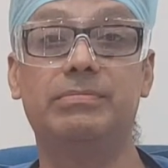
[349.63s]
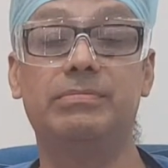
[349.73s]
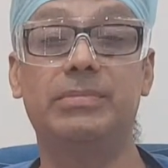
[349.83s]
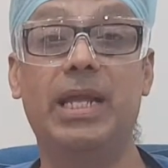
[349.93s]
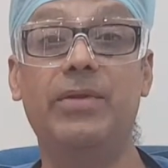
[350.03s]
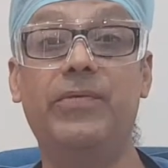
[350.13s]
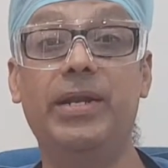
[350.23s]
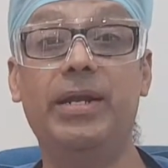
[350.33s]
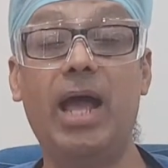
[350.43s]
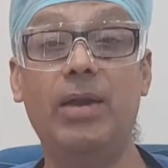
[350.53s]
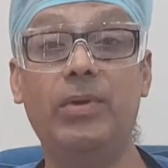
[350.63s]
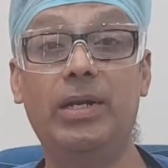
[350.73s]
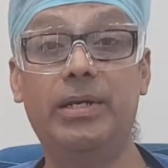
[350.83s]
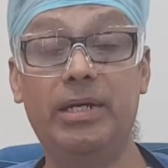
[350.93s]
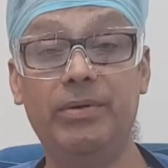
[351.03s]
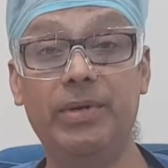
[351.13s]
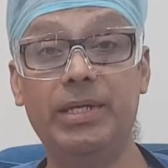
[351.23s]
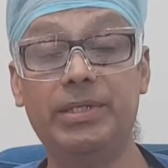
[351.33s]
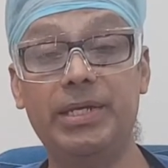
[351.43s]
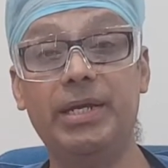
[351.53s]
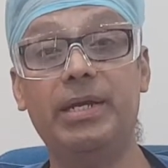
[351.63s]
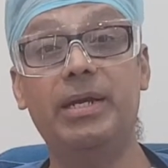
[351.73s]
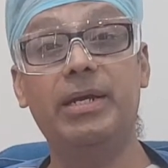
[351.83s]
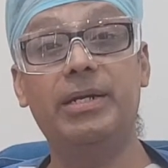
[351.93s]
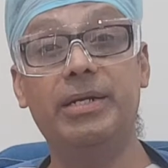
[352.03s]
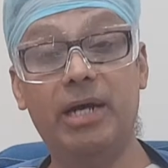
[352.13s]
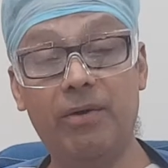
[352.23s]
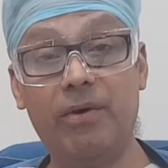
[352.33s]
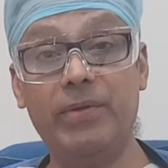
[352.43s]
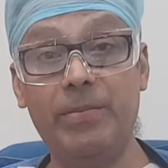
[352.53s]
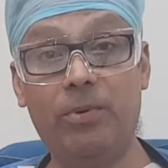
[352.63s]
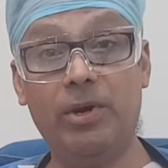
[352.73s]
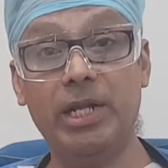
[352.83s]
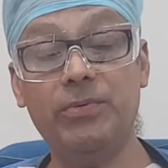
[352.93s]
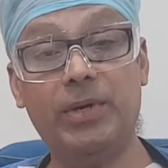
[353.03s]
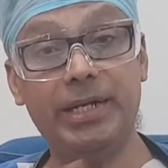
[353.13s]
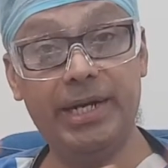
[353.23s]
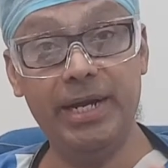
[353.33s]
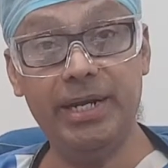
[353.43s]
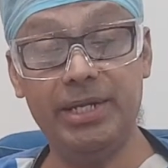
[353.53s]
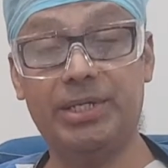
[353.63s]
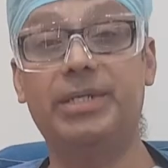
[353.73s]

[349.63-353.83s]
The inferior alveolar nerve is the nerve of importance for the dentist.